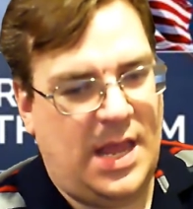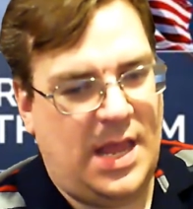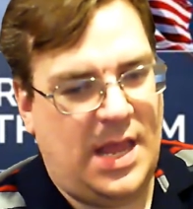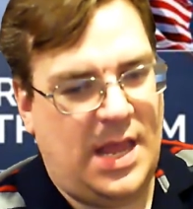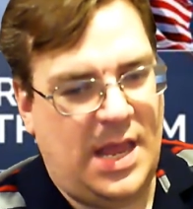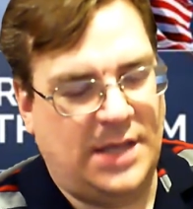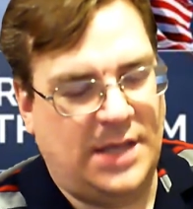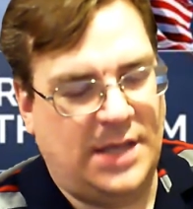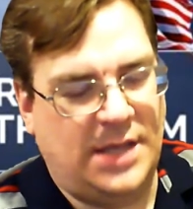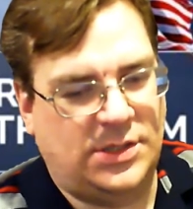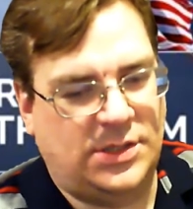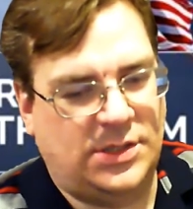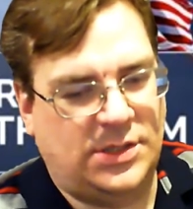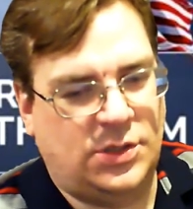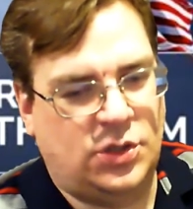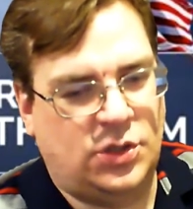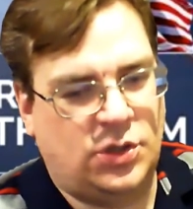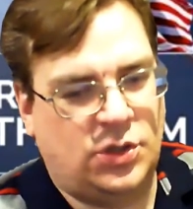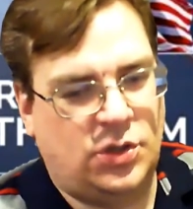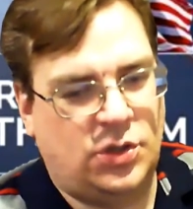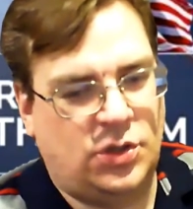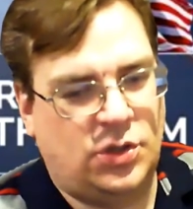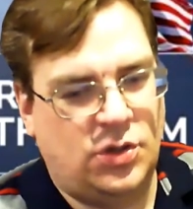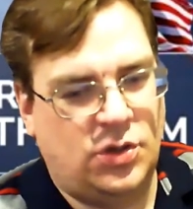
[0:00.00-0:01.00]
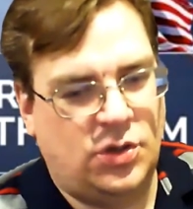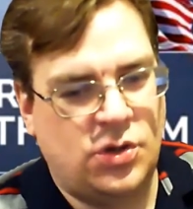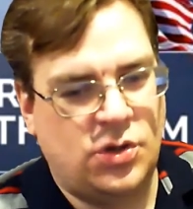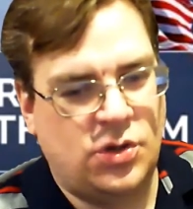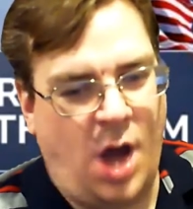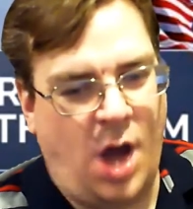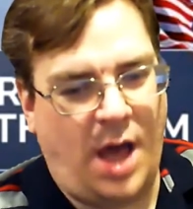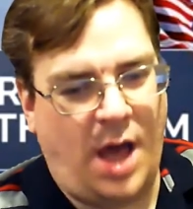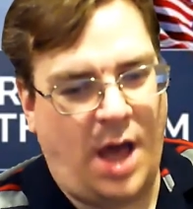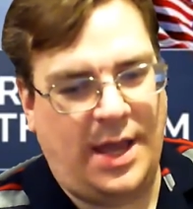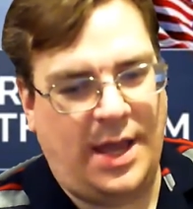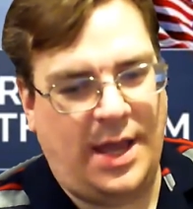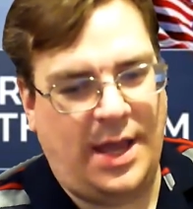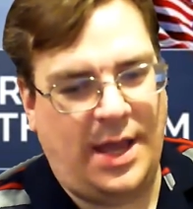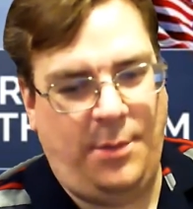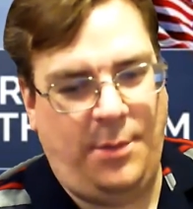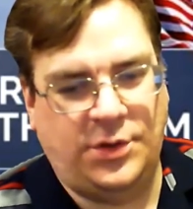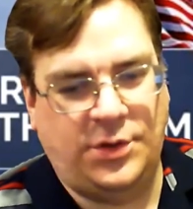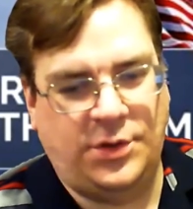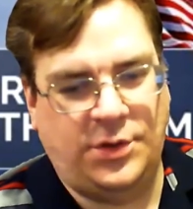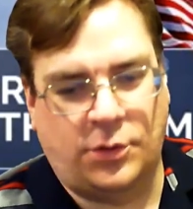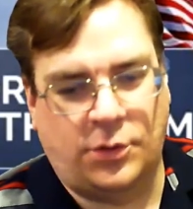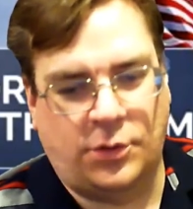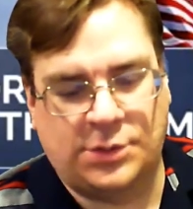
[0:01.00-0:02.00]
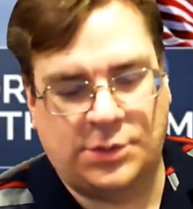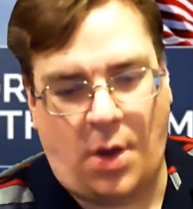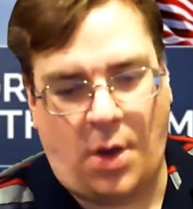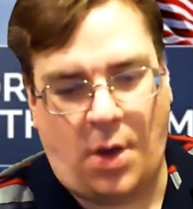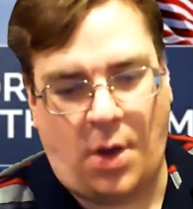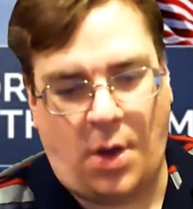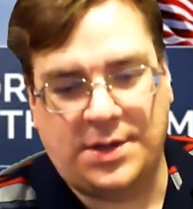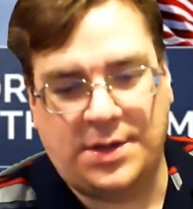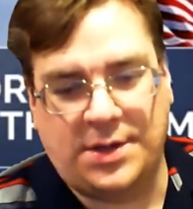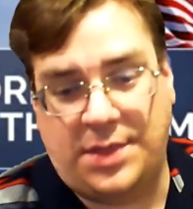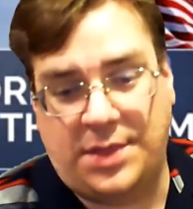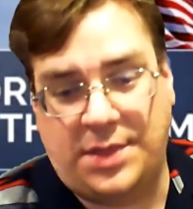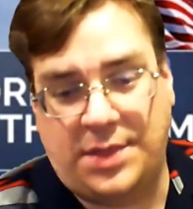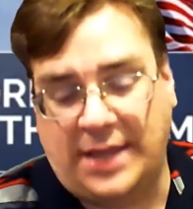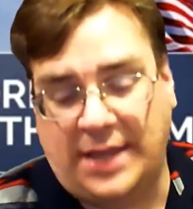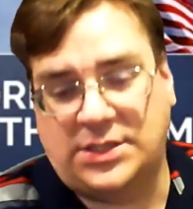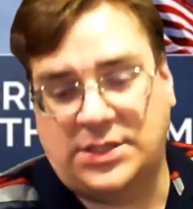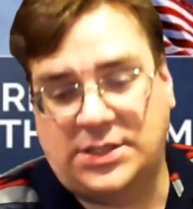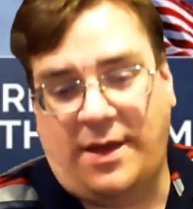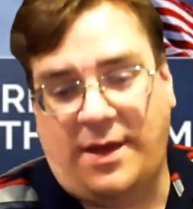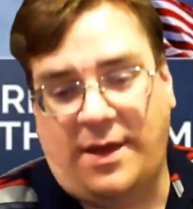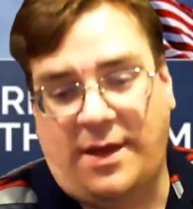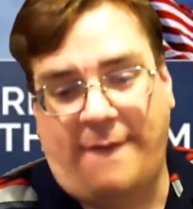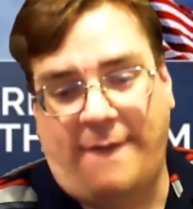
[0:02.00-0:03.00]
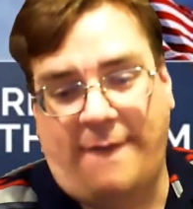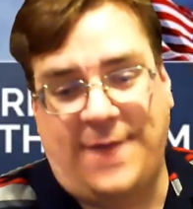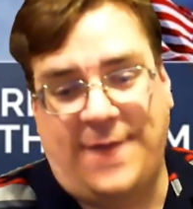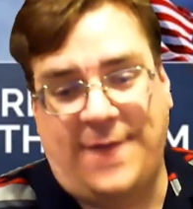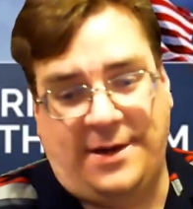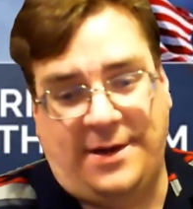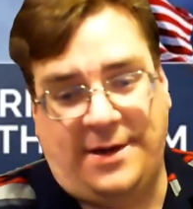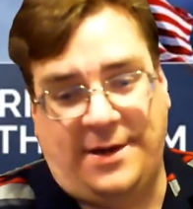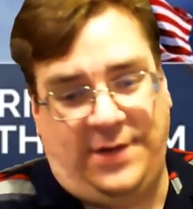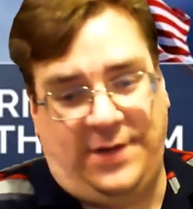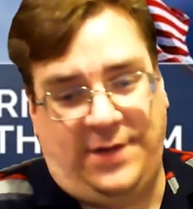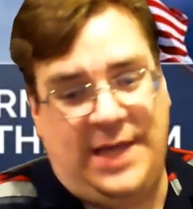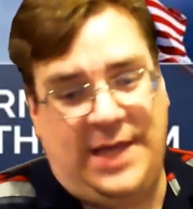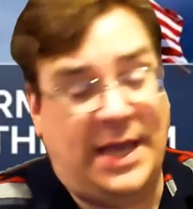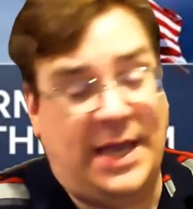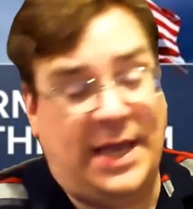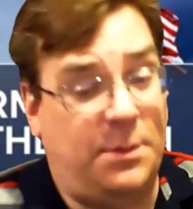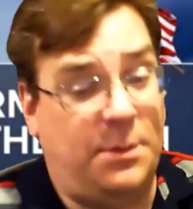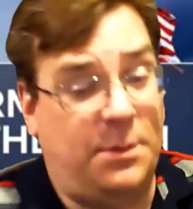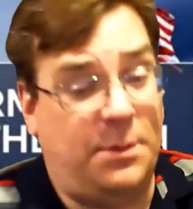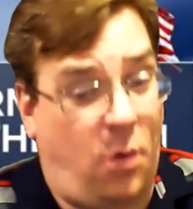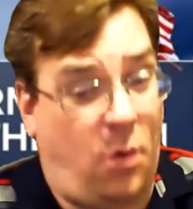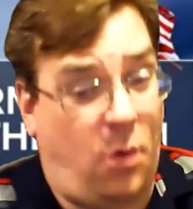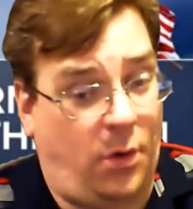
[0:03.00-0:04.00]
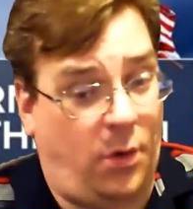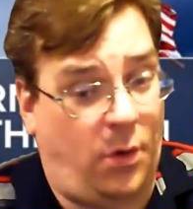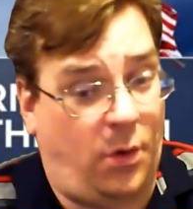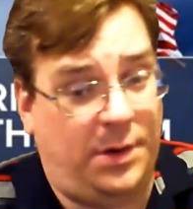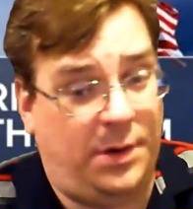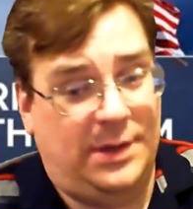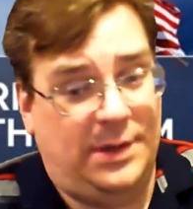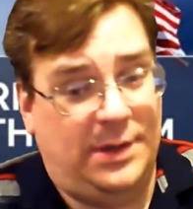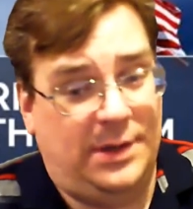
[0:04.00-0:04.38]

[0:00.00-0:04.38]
is not able to respond to things effectively anymore.